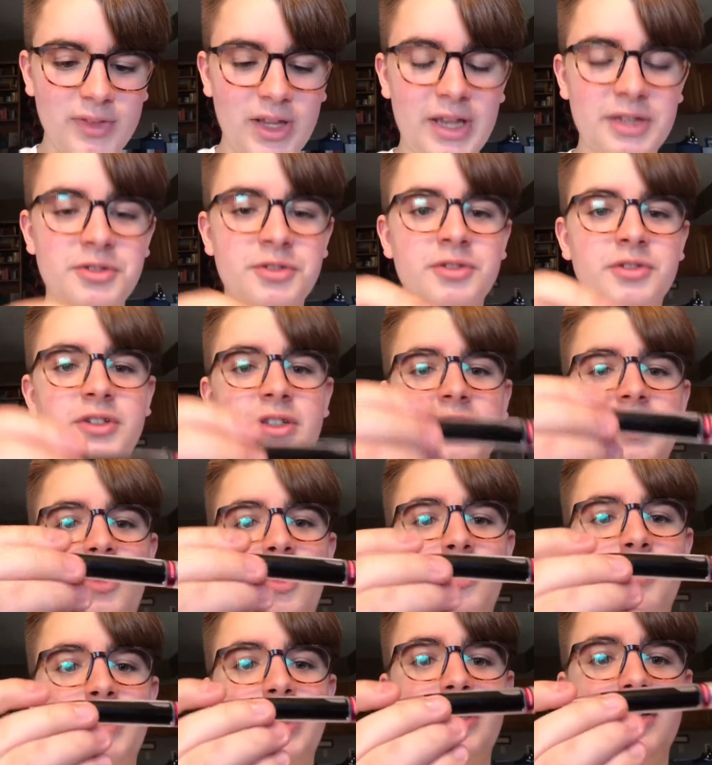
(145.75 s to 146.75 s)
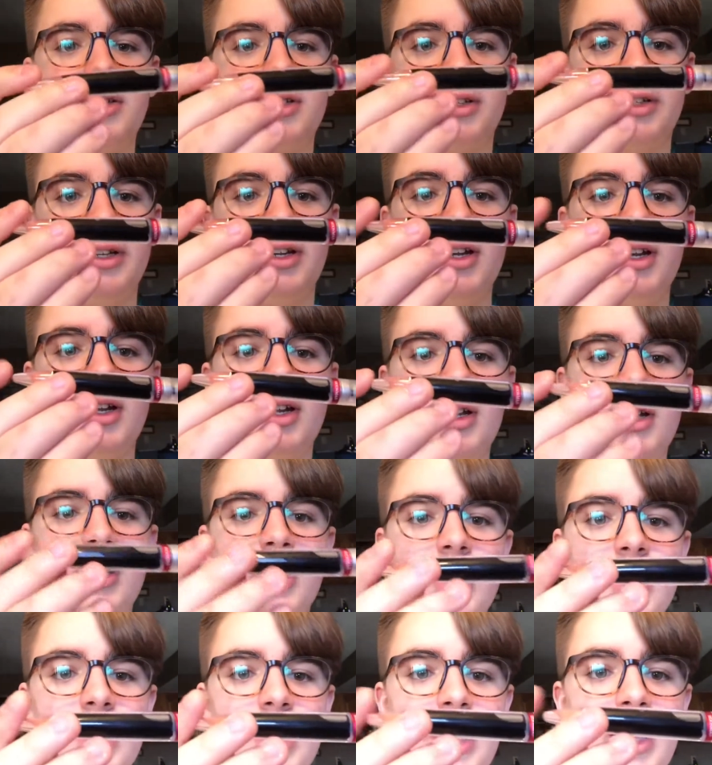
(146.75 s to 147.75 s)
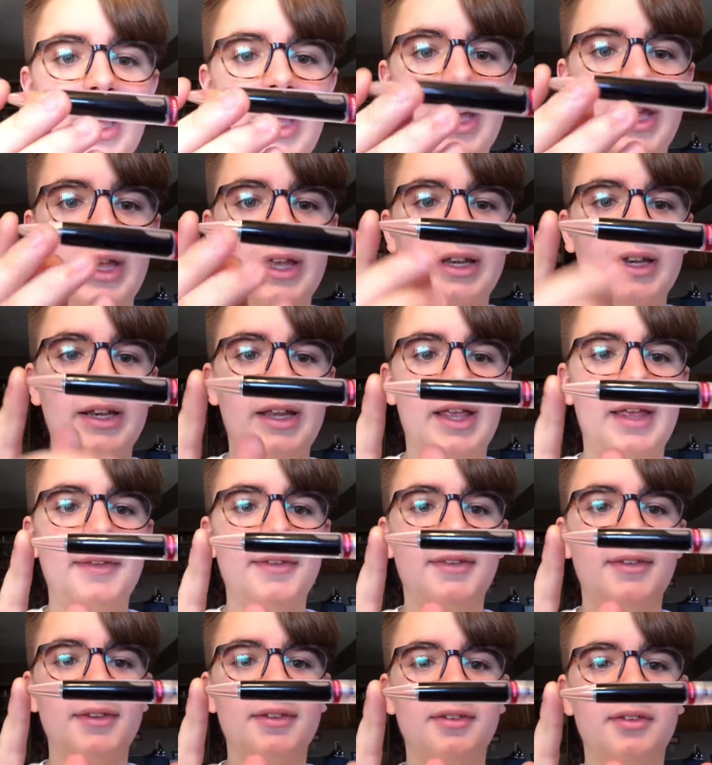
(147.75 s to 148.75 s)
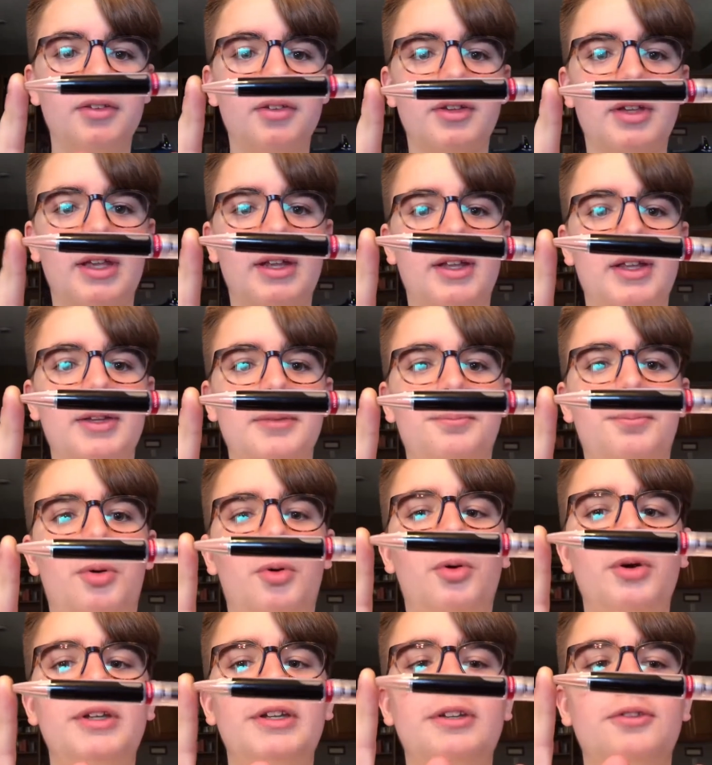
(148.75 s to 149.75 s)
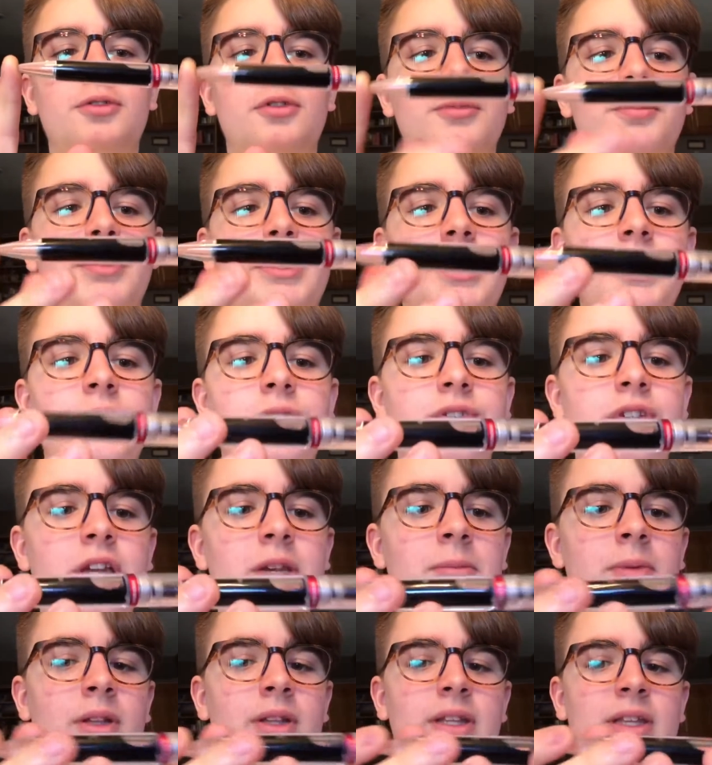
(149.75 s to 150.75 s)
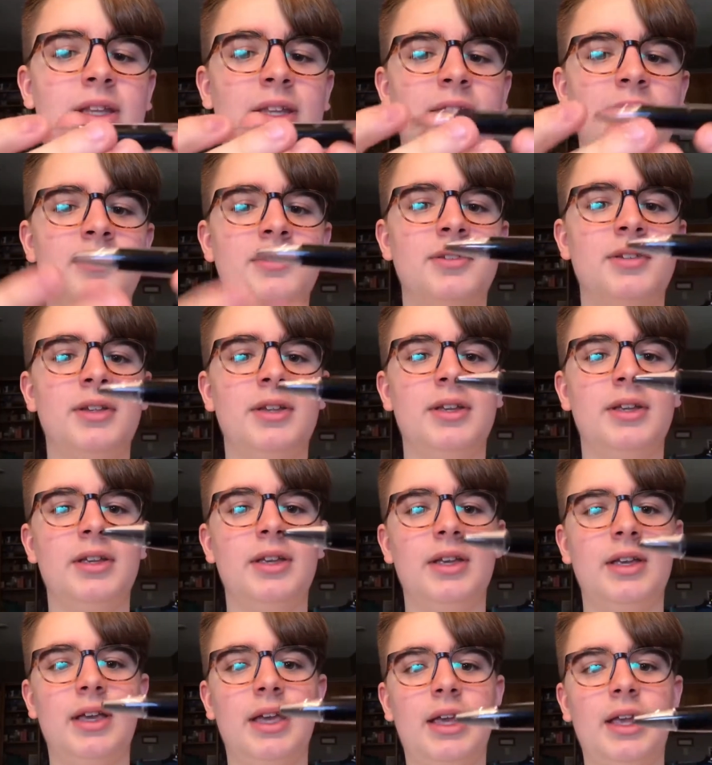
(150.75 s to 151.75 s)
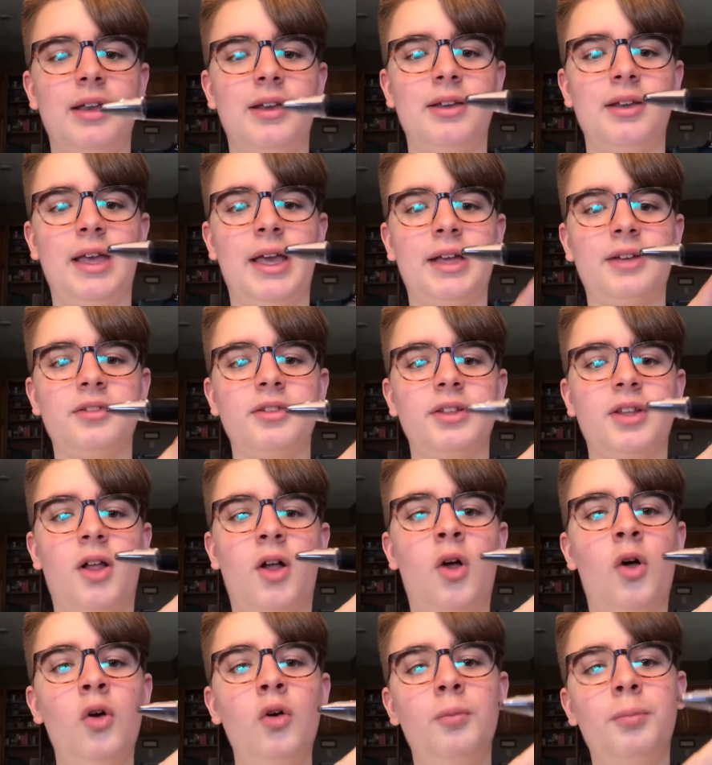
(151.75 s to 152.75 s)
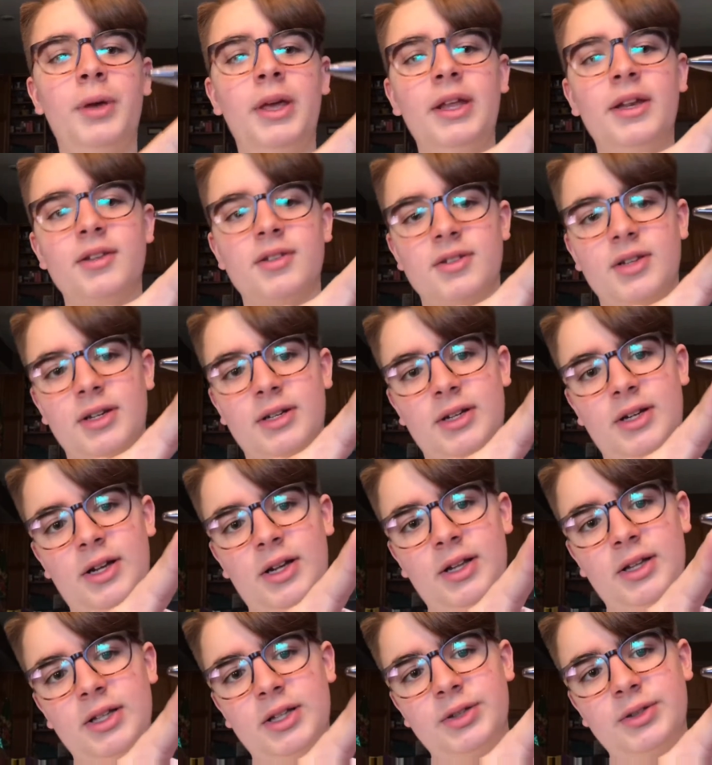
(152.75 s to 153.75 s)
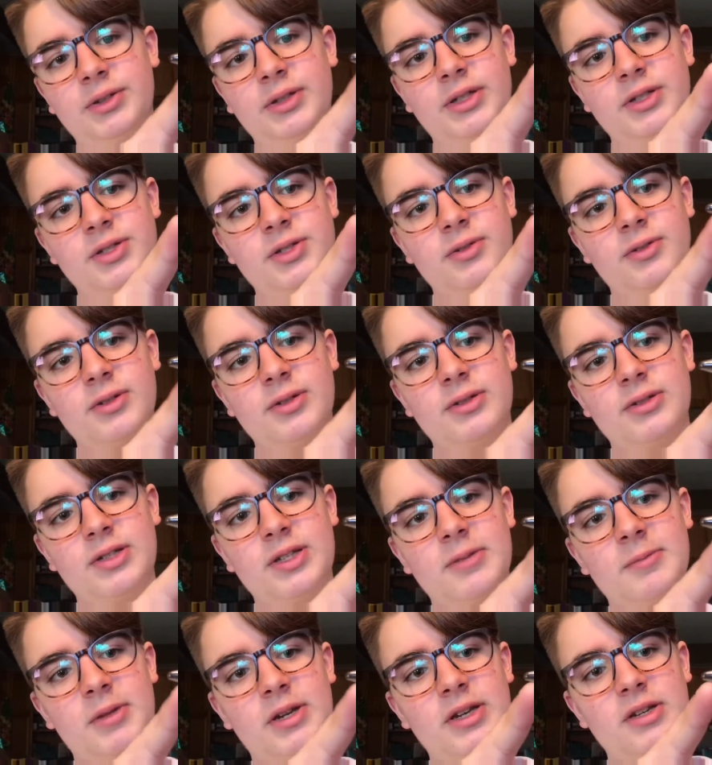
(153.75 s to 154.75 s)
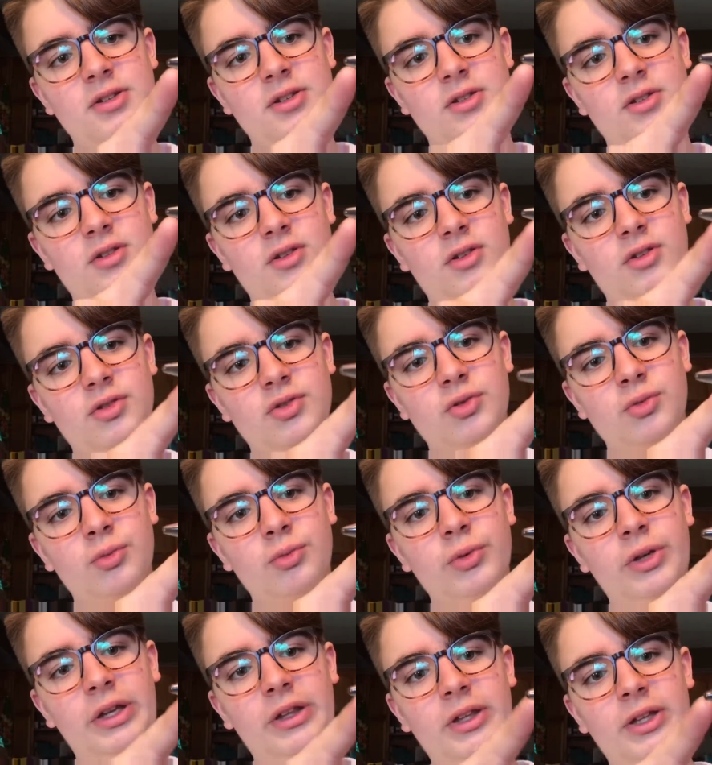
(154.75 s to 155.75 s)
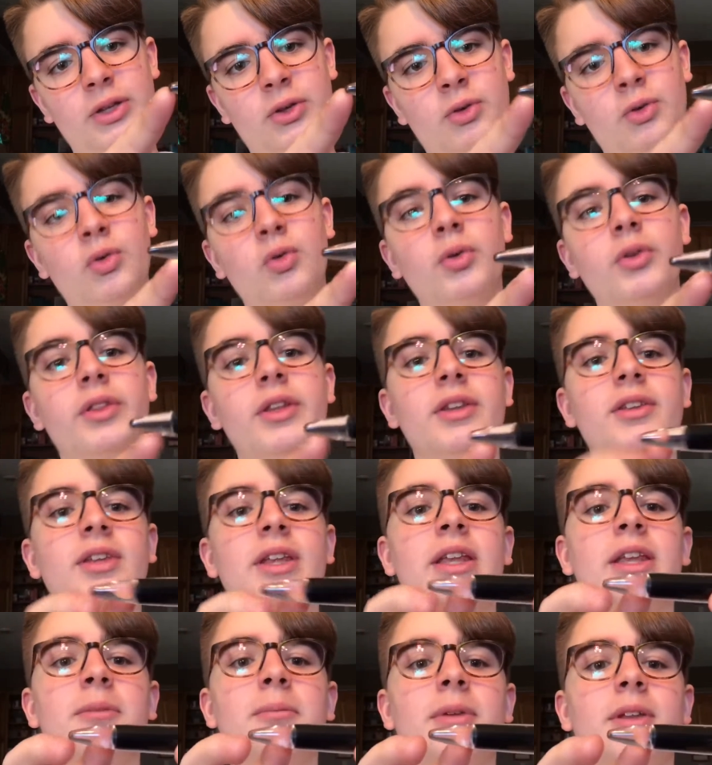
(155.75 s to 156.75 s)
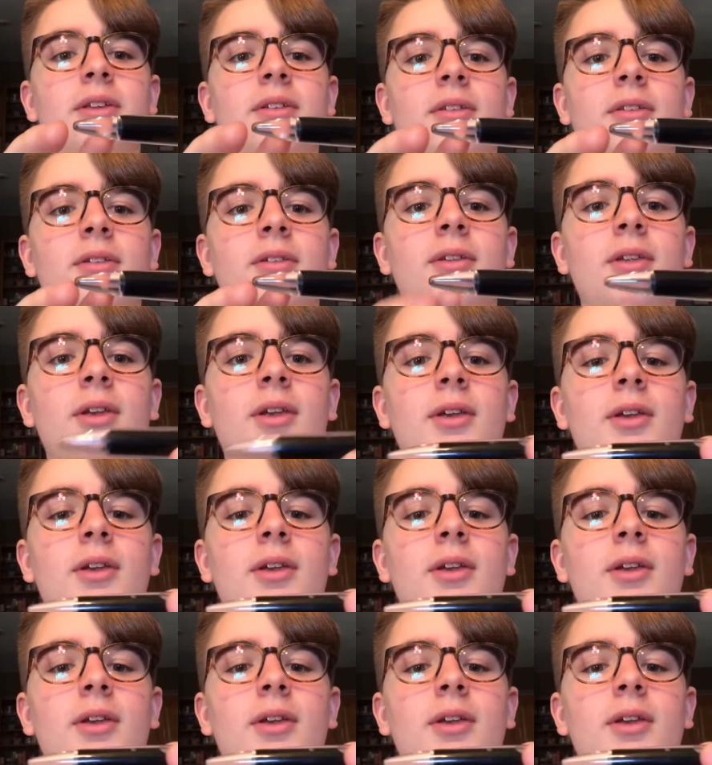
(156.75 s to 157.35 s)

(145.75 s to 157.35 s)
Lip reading: As you can see, the whole pen is clear, and it has this kind of like pointy torpedo shape on the ends, and actually the whole pen is not hollow, as you can see, but it just looks really cool with these end pieces.